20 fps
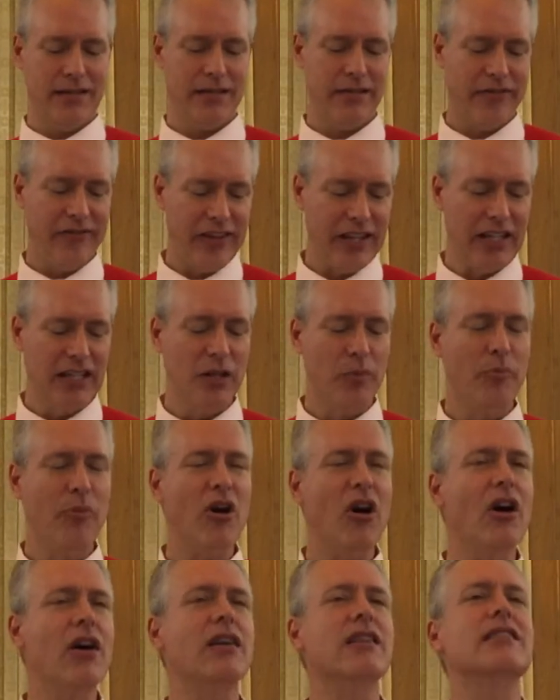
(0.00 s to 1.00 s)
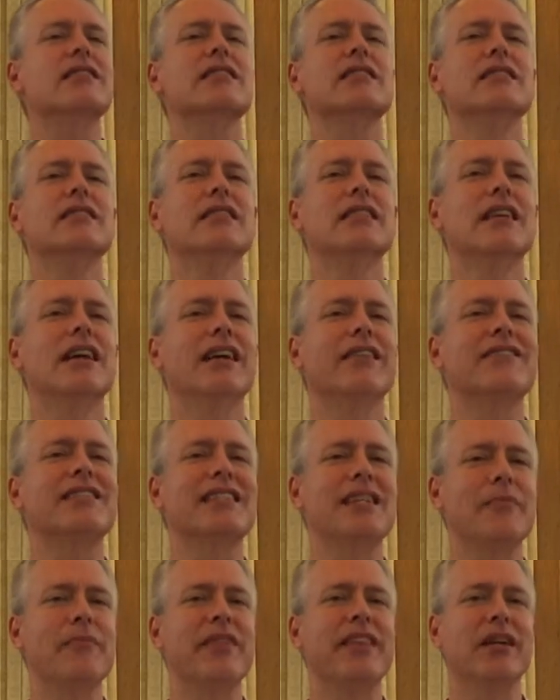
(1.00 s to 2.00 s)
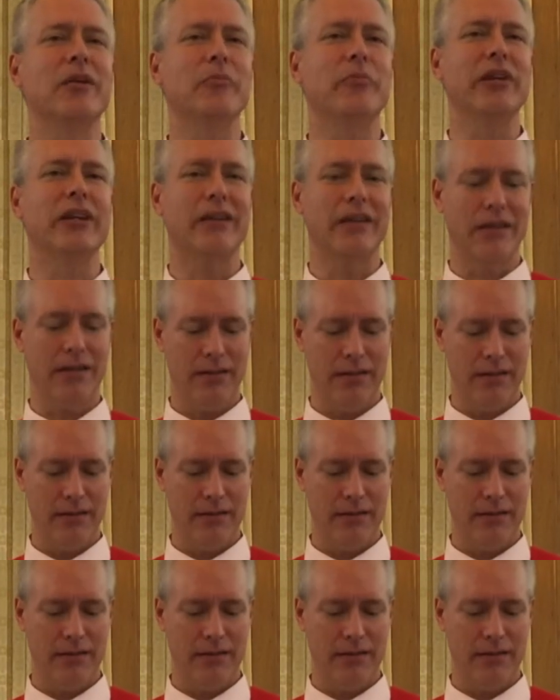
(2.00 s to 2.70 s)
to feel a part of something bigger.